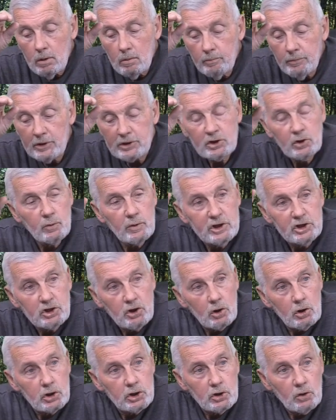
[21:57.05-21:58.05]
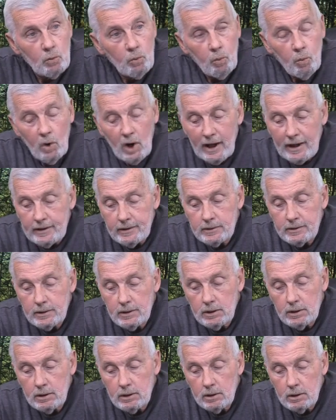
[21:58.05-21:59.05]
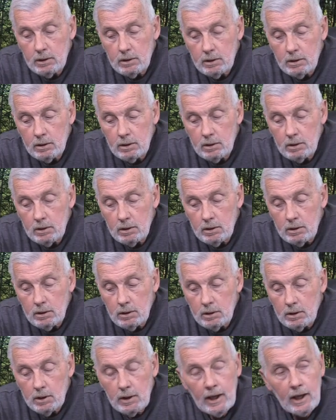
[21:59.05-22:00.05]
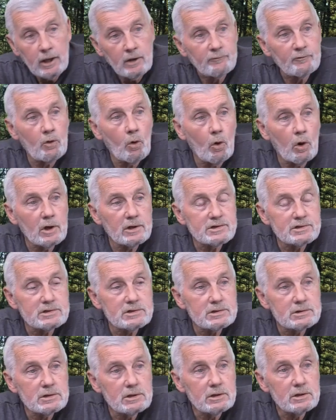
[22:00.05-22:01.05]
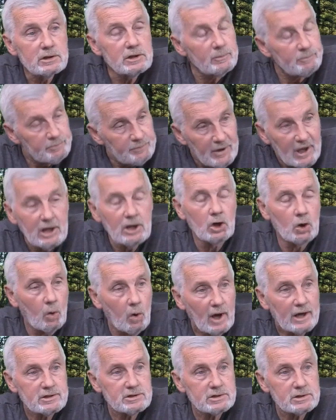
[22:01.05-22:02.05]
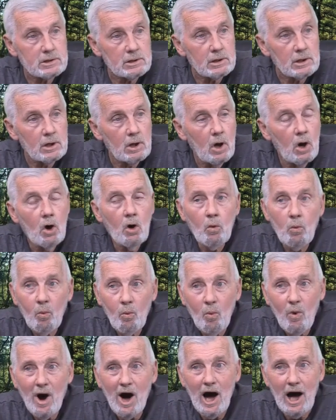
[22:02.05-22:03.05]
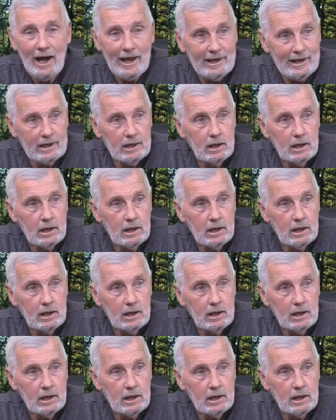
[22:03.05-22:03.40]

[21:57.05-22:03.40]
But to return to what? And of course, the big question, why?